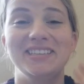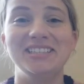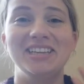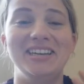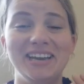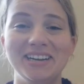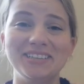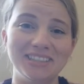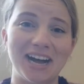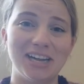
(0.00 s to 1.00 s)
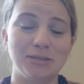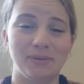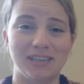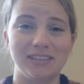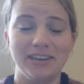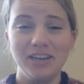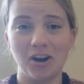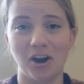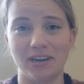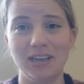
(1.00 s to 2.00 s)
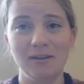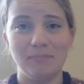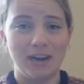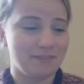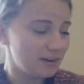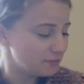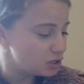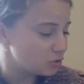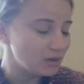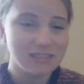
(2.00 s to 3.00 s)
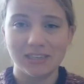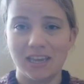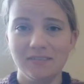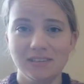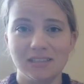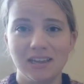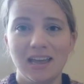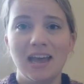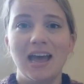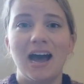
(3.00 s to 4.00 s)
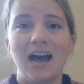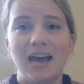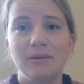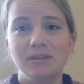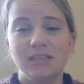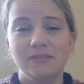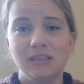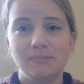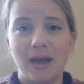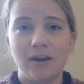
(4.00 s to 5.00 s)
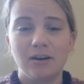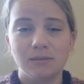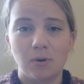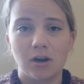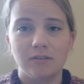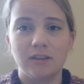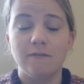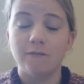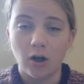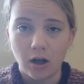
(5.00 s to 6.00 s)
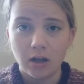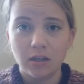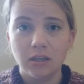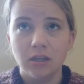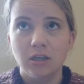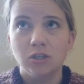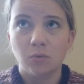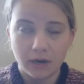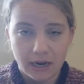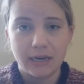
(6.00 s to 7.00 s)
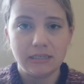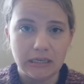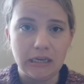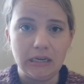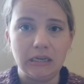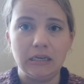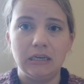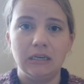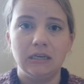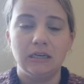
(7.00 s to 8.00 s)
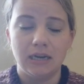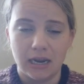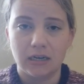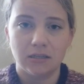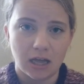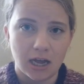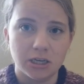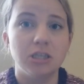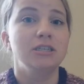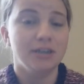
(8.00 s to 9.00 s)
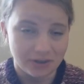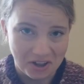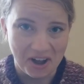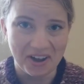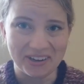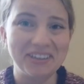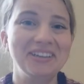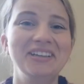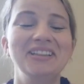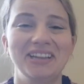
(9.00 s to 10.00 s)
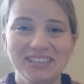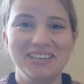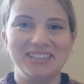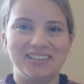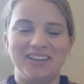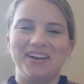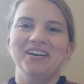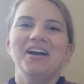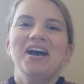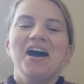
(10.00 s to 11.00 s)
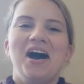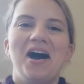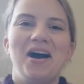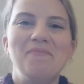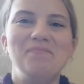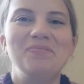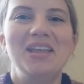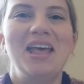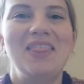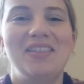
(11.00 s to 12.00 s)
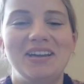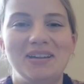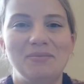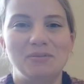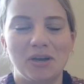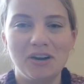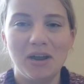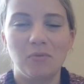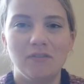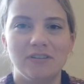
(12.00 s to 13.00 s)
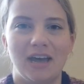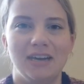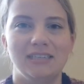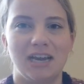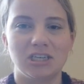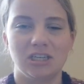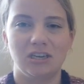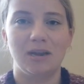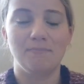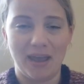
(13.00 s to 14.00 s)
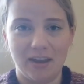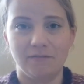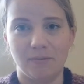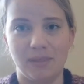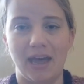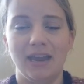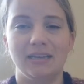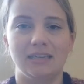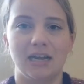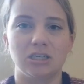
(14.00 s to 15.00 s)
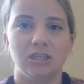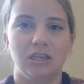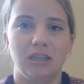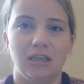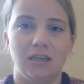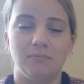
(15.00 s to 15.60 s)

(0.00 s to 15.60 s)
is the Knit Collage Pixelated Cardi, modified for short sleeves. I received this pattern as part of the fall 2019 Knit Collage Knit Along. Lots of knits in there. The sweater I wore for that is actually the